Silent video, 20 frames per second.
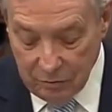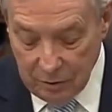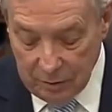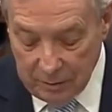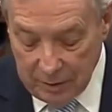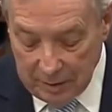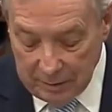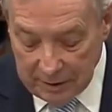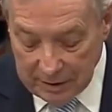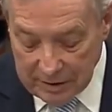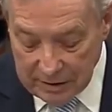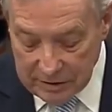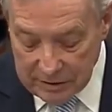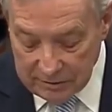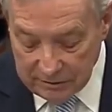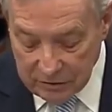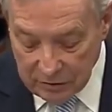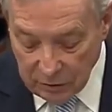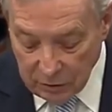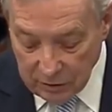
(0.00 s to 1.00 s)
Republicans
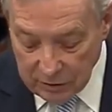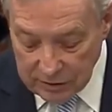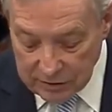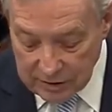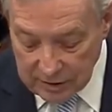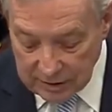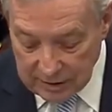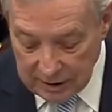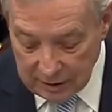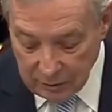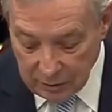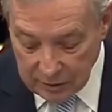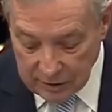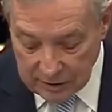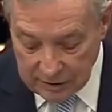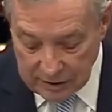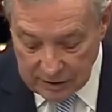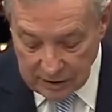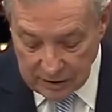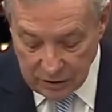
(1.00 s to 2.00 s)
have told us that they will
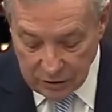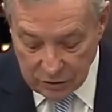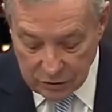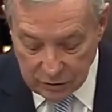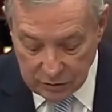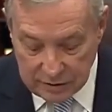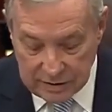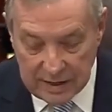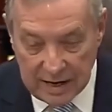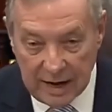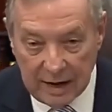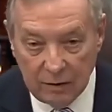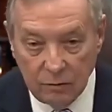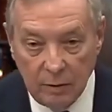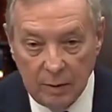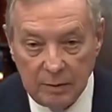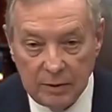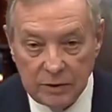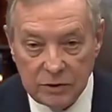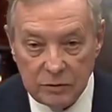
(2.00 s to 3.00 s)
continue to attack
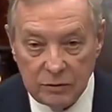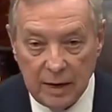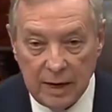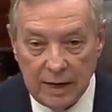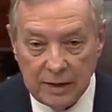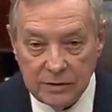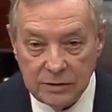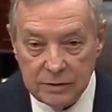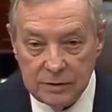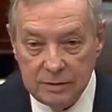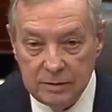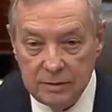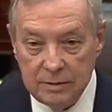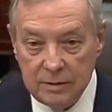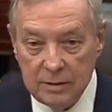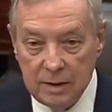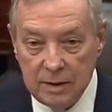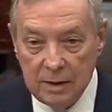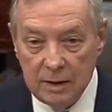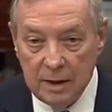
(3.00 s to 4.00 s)
women's rights.
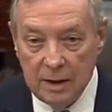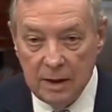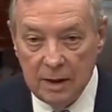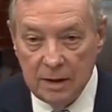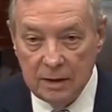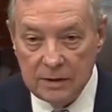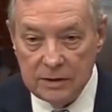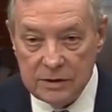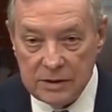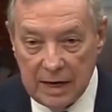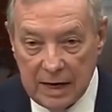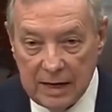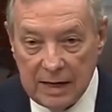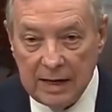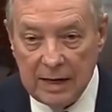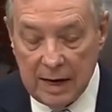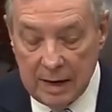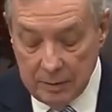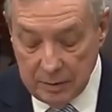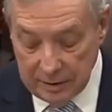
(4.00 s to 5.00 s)

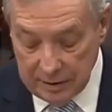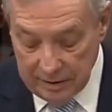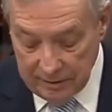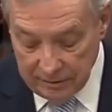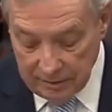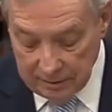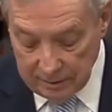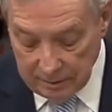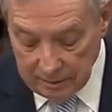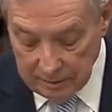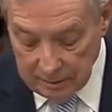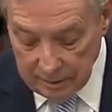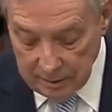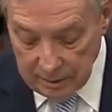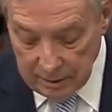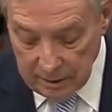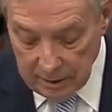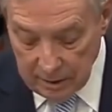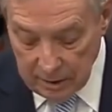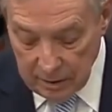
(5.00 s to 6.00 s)
Sadly, I believe them.
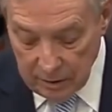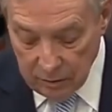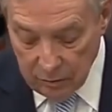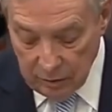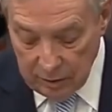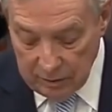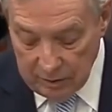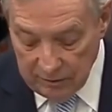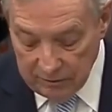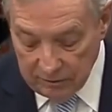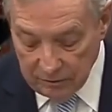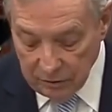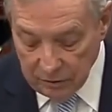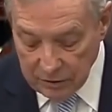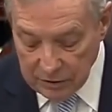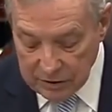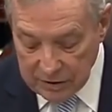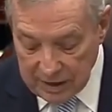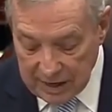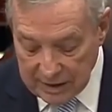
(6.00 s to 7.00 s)
We'd be
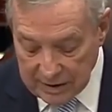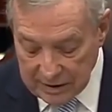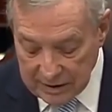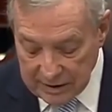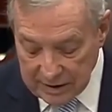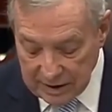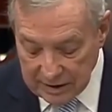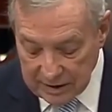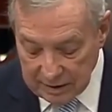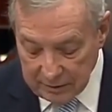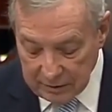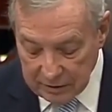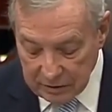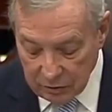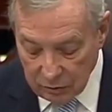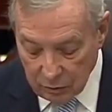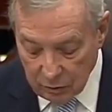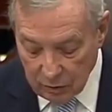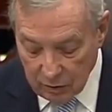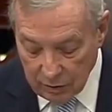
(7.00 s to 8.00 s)
foolish not to take them at
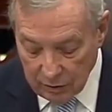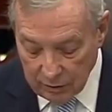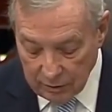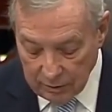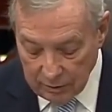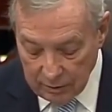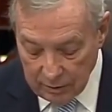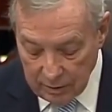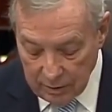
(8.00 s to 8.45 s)
their word.